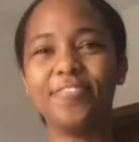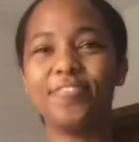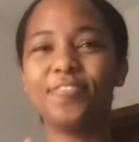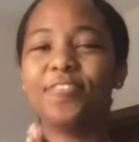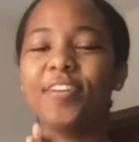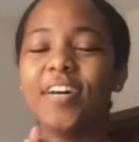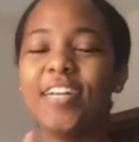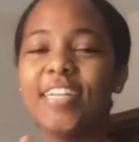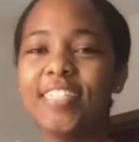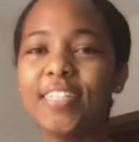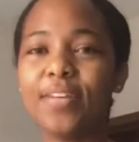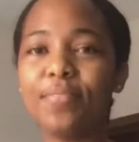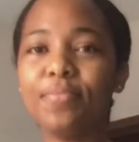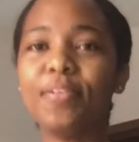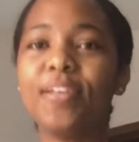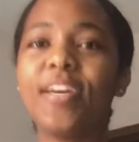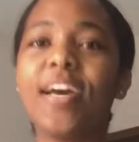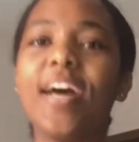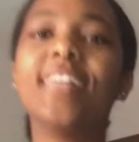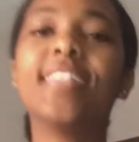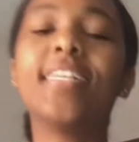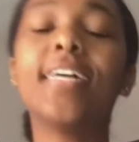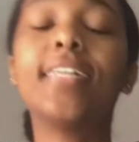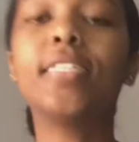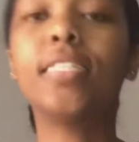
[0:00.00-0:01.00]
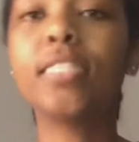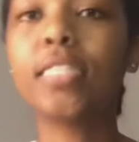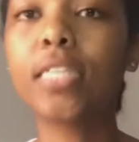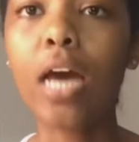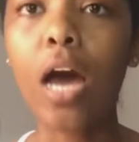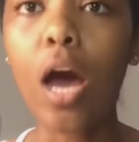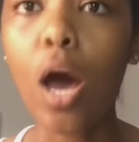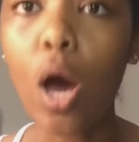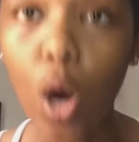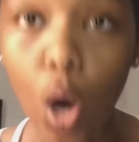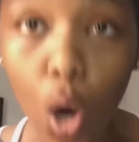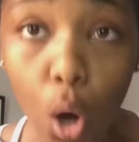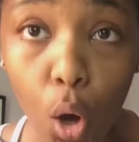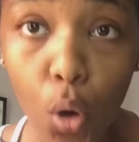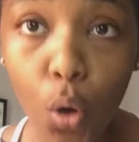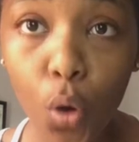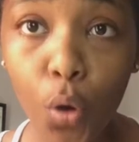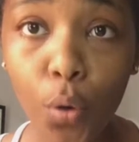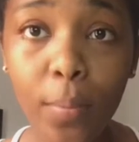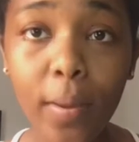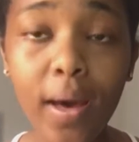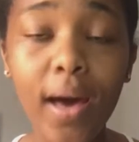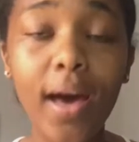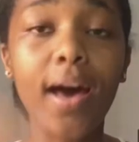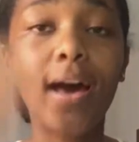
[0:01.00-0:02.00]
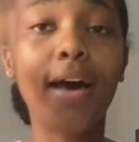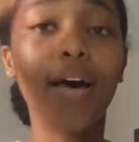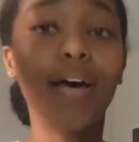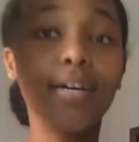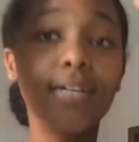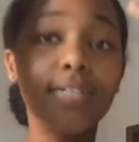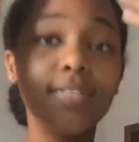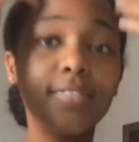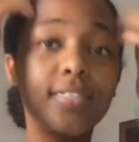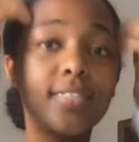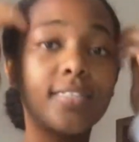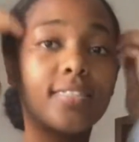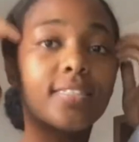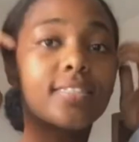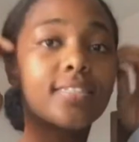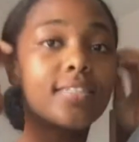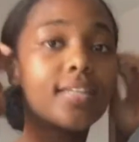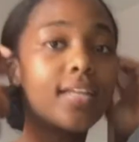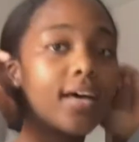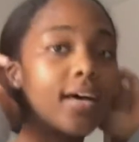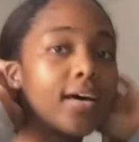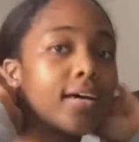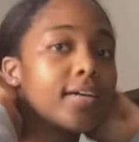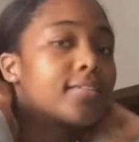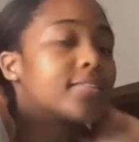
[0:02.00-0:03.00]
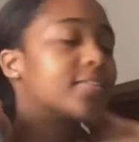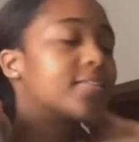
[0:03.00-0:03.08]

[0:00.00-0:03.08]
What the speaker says: What is up, you guys? I just got home. I just lugged